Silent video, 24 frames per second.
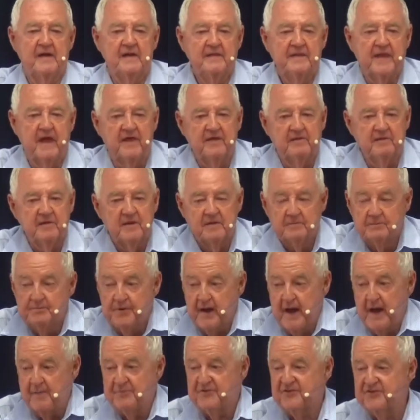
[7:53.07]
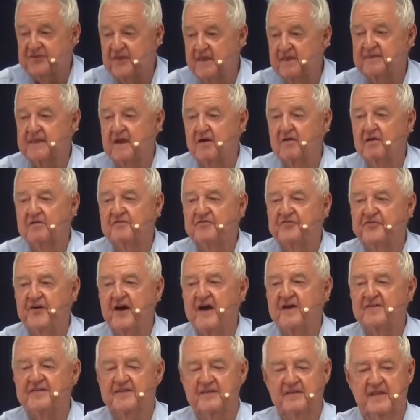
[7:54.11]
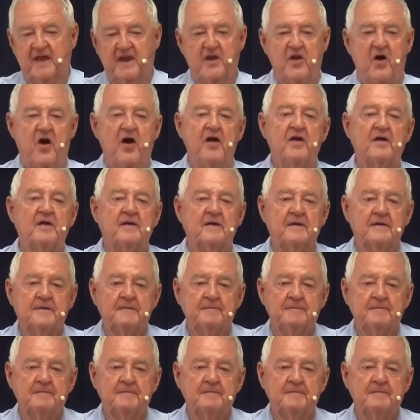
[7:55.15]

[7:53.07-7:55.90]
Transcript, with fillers: they perhaps think they're in faith and they're not.